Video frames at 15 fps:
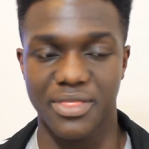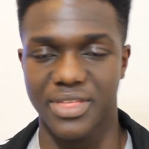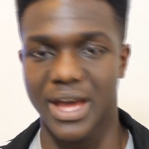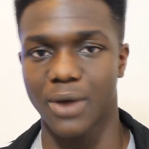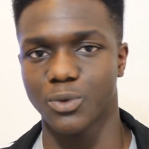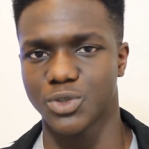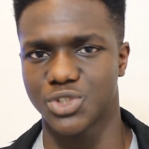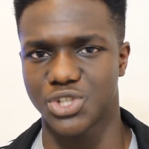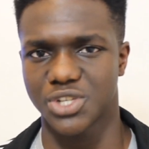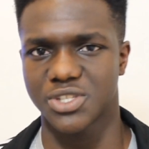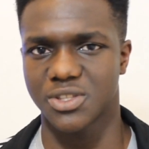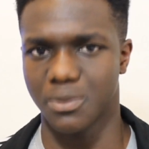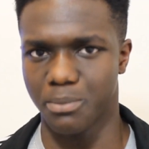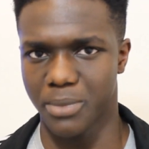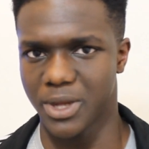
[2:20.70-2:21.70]
but that was
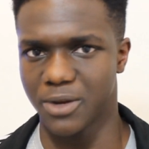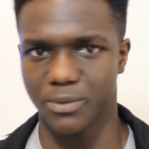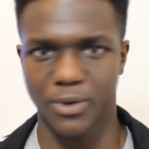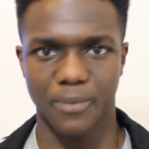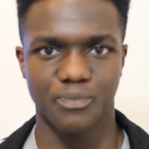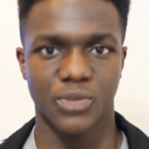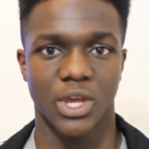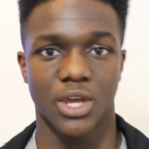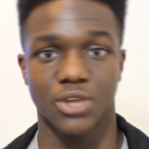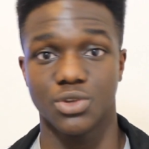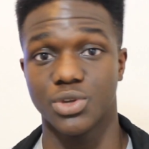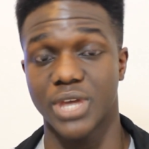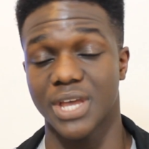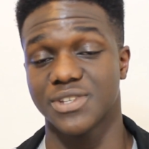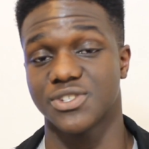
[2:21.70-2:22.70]
just the minimum.
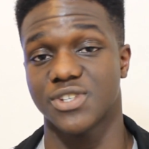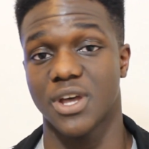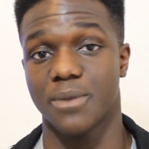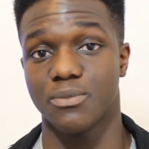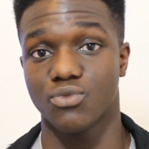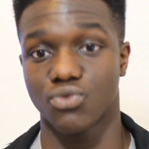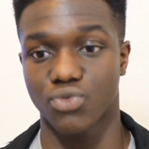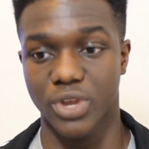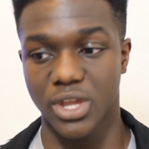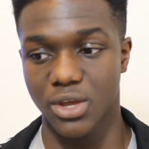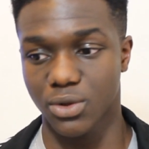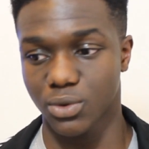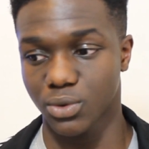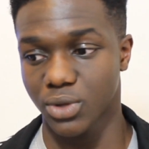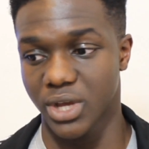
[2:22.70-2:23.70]
You get some
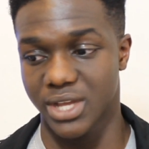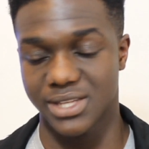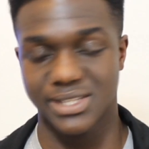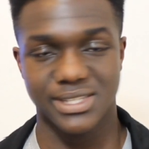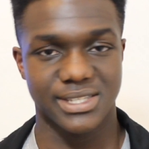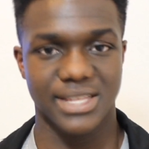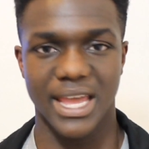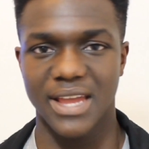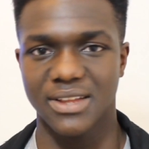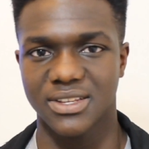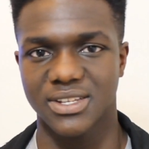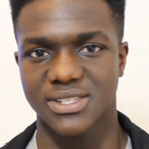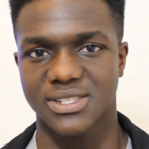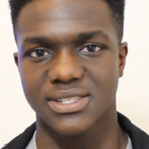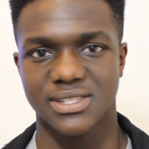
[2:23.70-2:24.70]
real
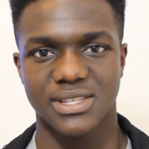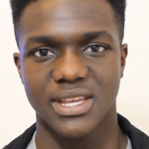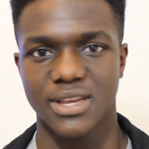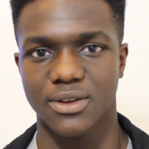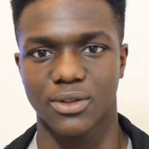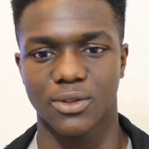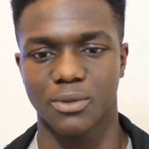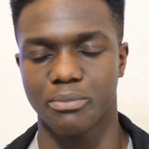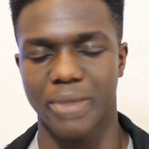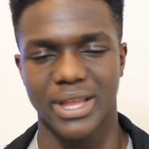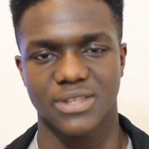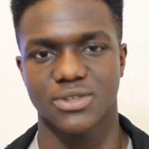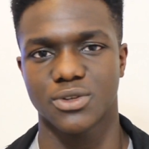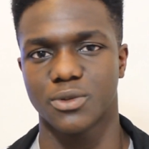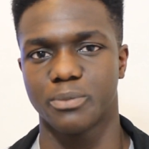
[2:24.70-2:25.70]
stainless steel
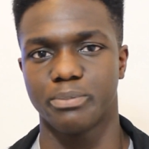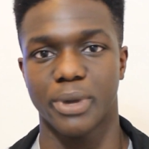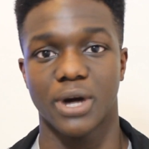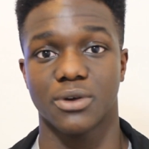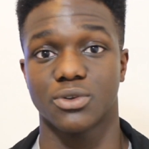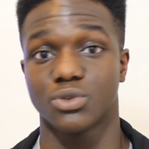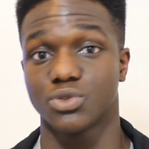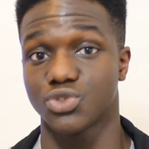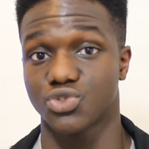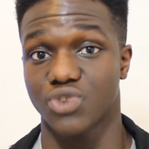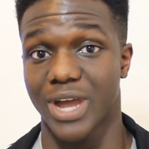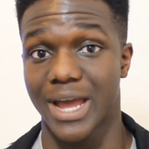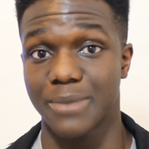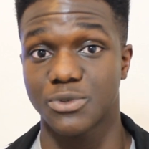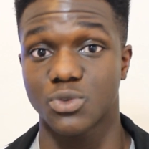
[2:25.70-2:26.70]
metal buckle
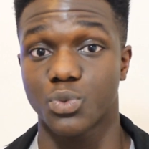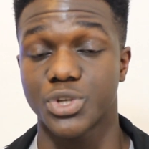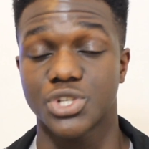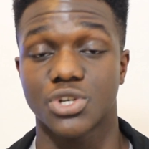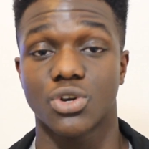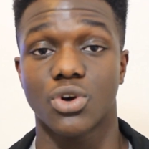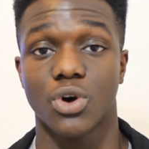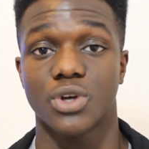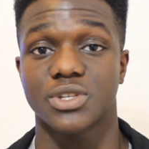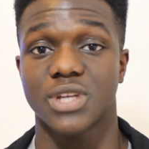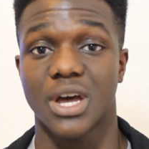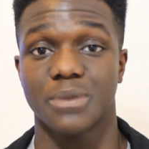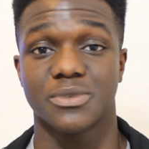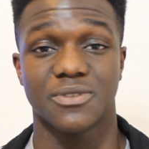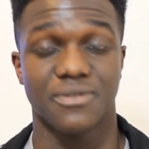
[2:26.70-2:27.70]
straps which can cost
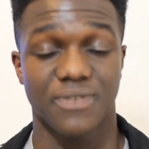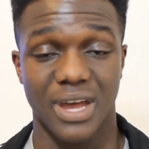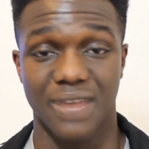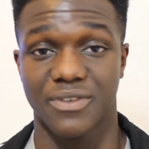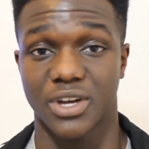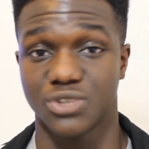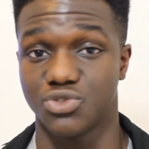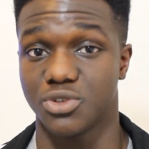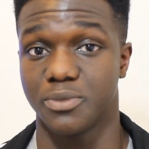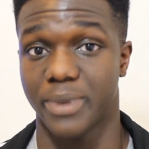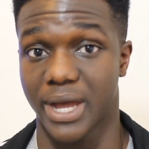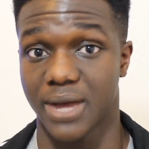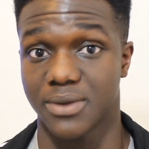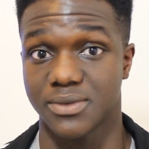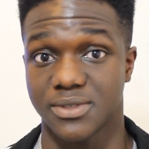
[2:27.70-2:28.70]
up to
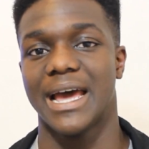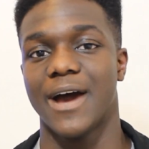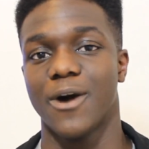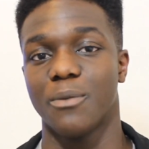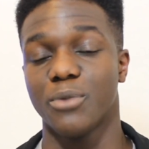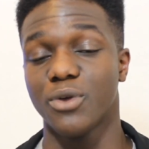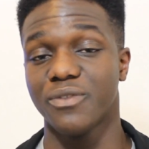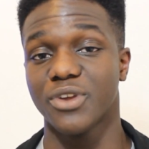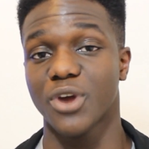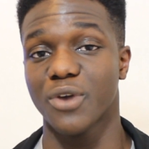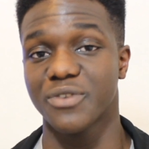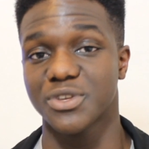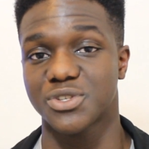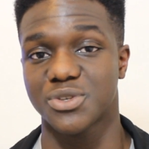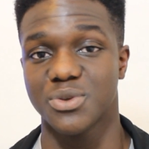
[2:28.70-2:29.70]
£500. Now, moving
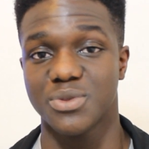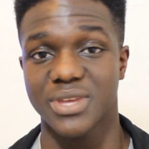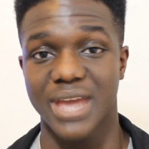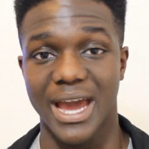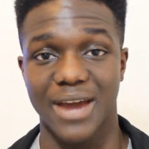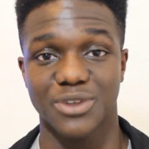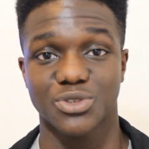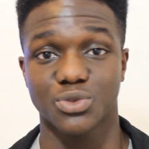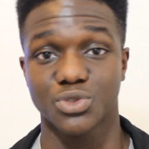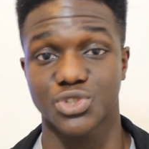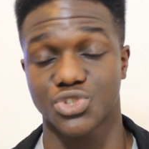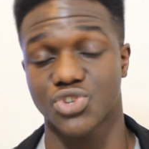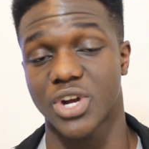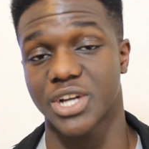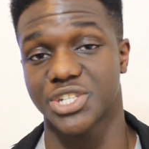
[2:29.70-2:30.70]
over to the actual
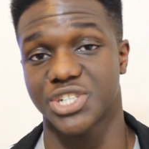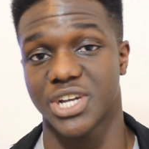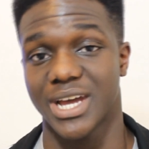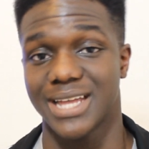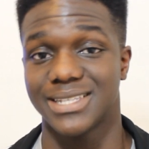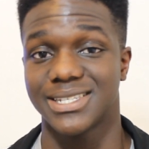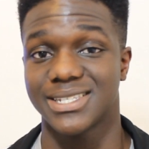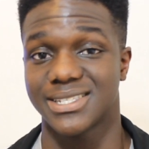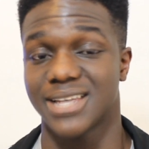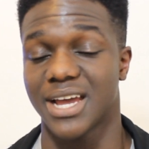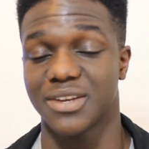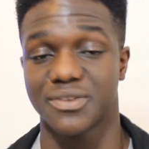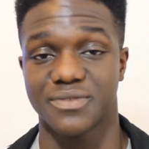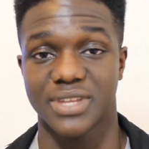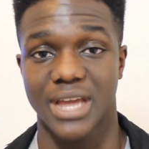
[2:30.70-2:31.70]
structure and
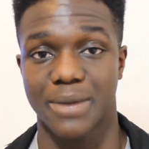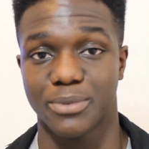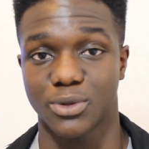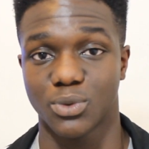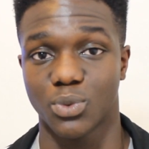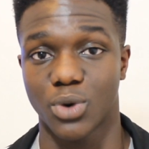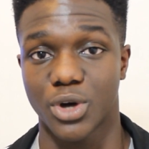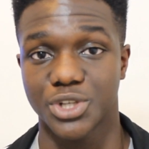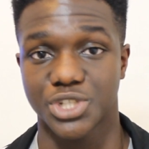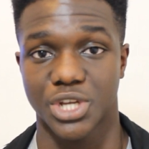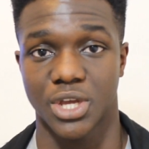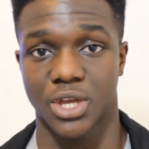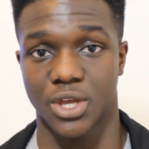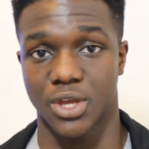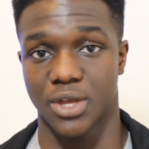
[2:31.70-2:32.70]
design of the Apple Watch,
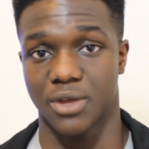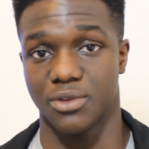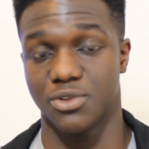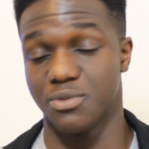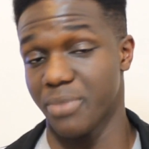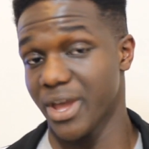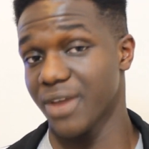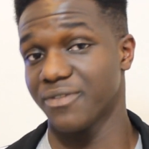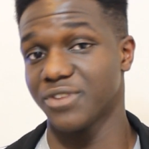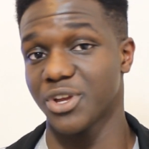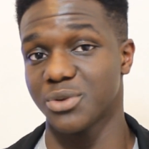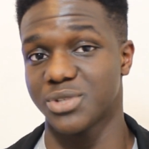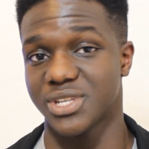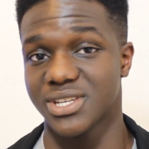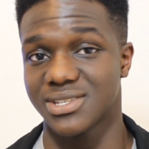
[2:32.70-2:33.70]
you may have
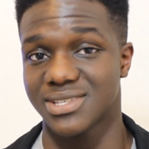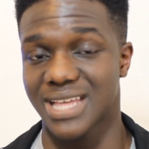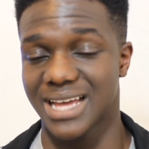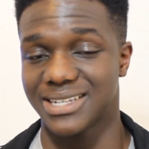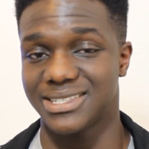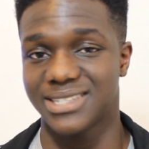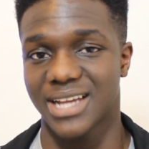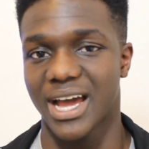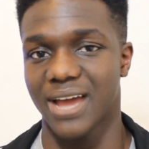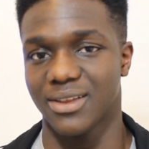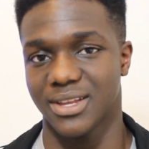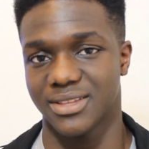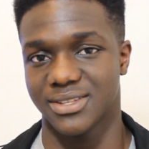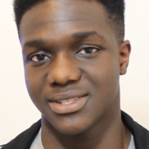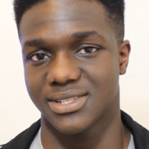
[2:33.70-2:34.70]
noticed that
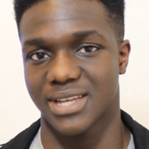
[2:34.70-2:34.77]
dial at the